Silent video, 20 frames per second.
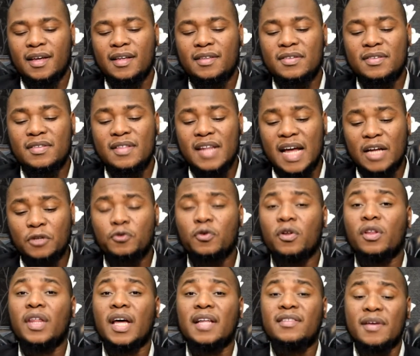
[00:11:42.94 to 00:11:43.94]
It's
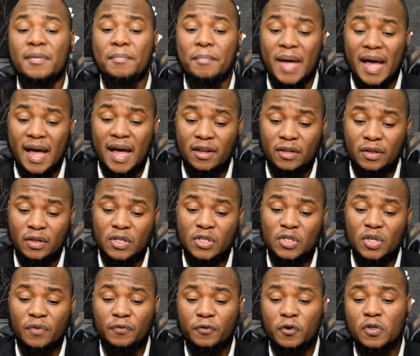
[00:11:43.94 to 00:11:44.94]
natural that a man
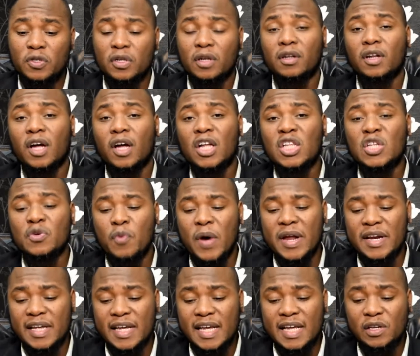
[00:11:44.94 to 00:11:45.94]
suffers a lot
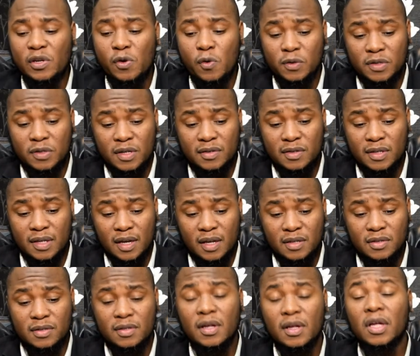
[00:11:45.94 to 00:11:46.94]
when he loses
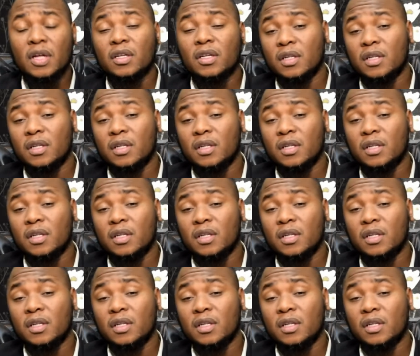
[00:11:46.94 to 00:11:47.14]
his